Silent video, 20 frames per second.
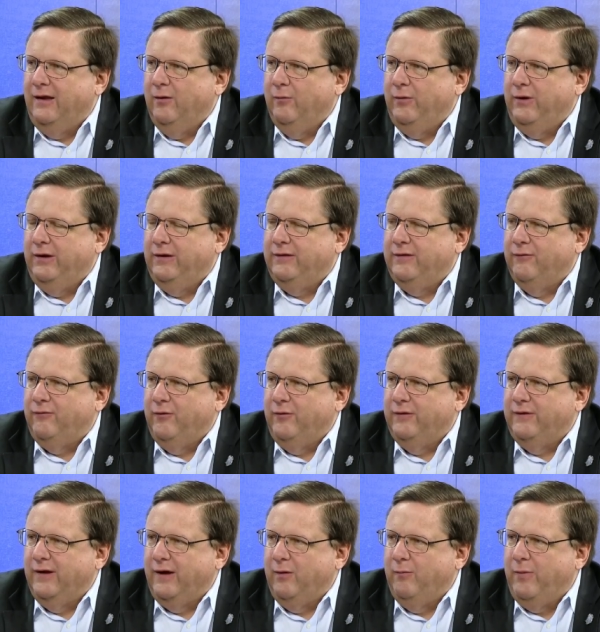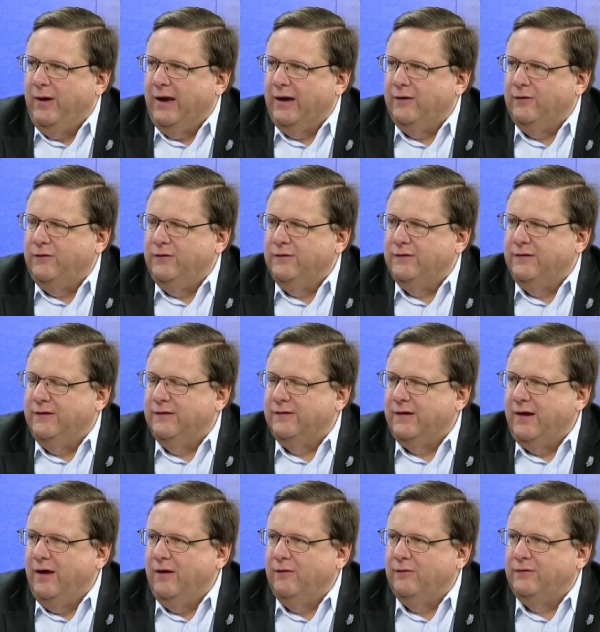and there'll be different ticket packages,
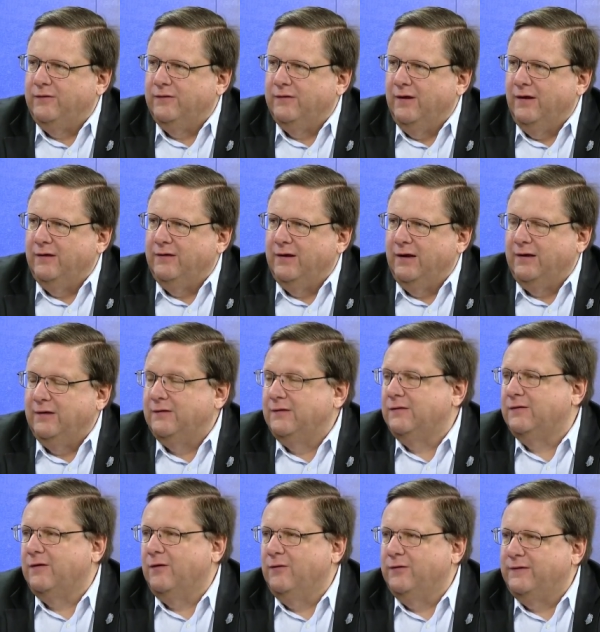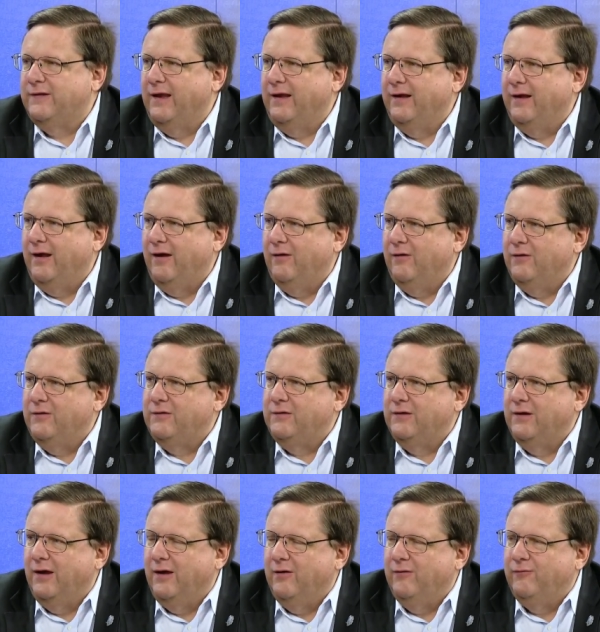discounts. Uh, tickets as low as ten
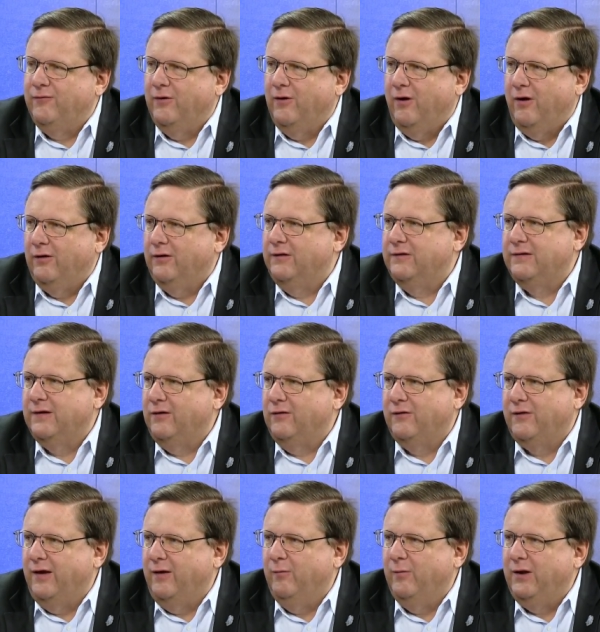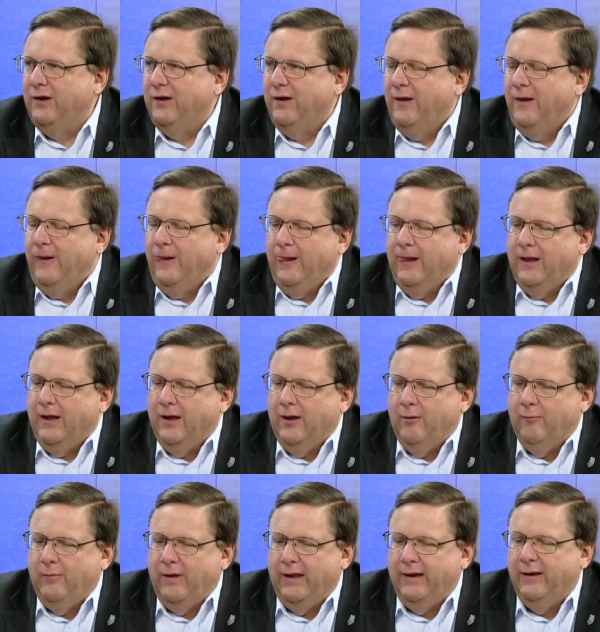dollars uh, for all this entertainment.
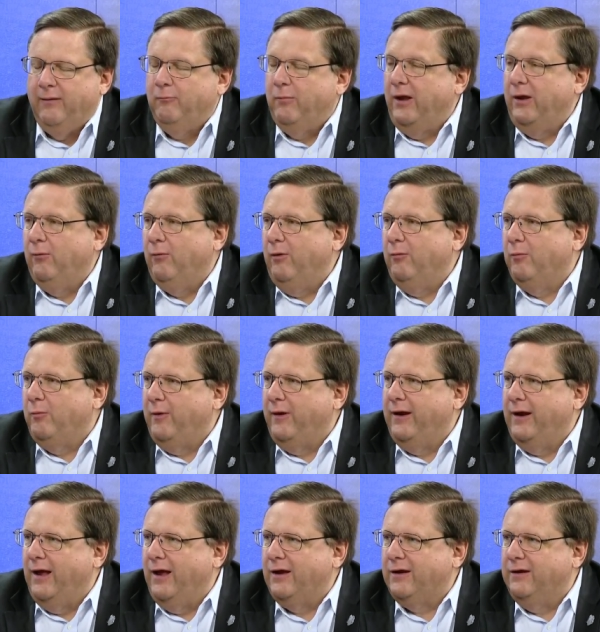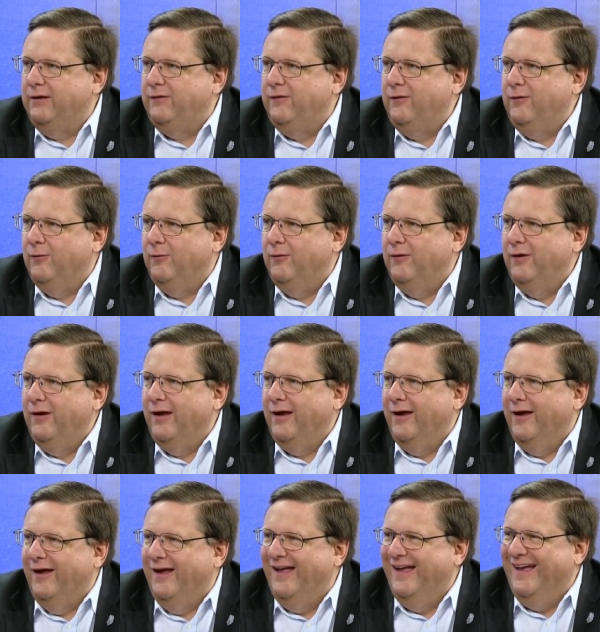Um, and then, by the way, we're playing hockey too. Uh, yeah.